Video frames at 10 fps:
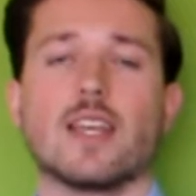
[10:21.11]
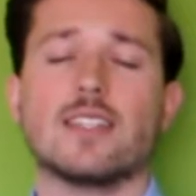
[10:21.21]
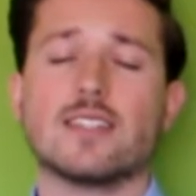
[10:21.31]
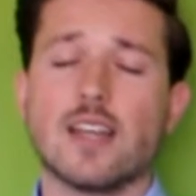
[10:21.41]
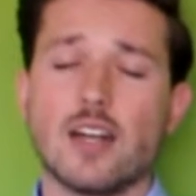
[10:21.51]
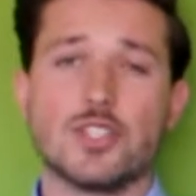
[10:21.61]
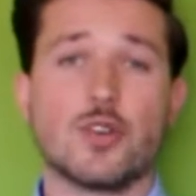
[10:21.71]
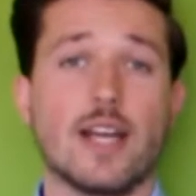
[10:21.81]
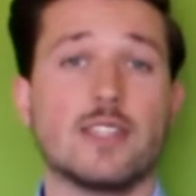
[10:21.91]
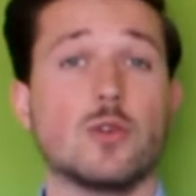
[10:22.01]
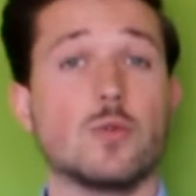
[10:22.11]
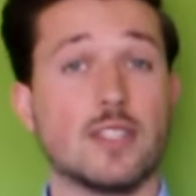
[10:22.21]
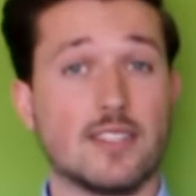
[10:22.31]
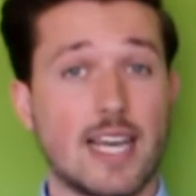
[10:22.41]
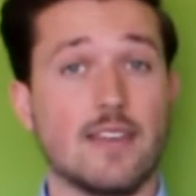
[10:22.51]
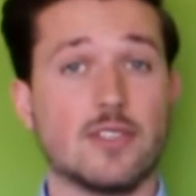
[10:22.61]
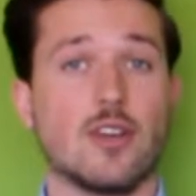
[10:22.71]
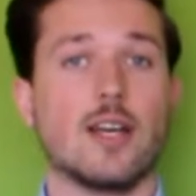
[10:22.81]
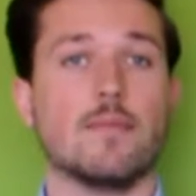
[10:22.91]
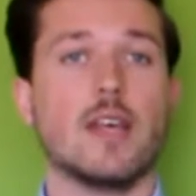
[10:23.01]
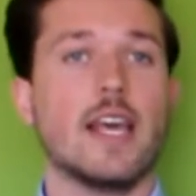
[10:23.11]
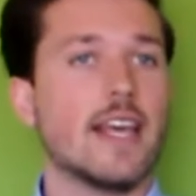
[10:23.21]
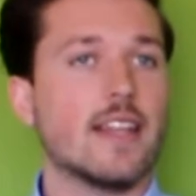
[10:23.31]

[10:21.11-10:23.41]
It's such a great tool to save time.